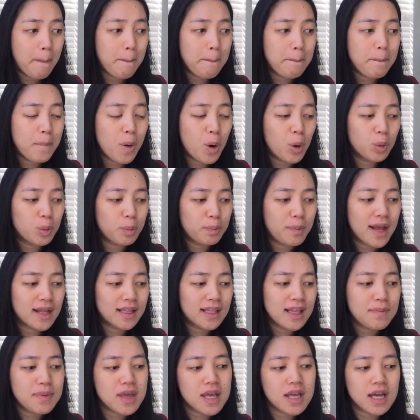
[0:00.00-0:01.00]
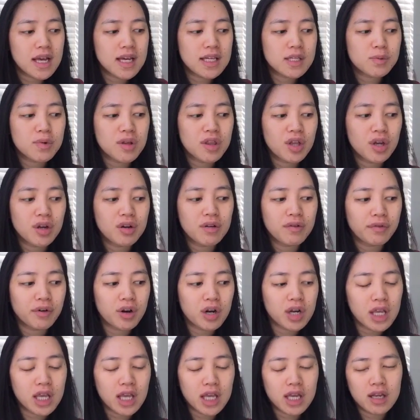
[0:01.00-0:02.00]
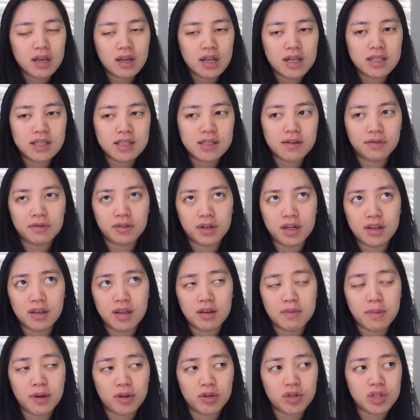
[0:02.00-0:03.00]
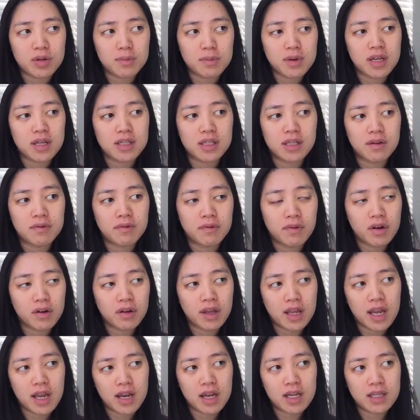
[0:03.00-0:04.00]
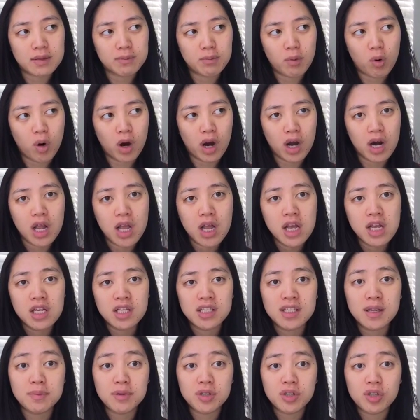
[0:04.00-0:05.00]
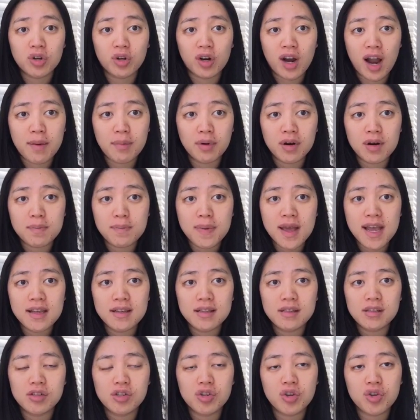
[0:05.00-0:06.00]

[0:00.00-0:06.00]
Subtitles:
mainly because with ConvertKit it's different than MailChimp, because ConvertKit is more subscriber based.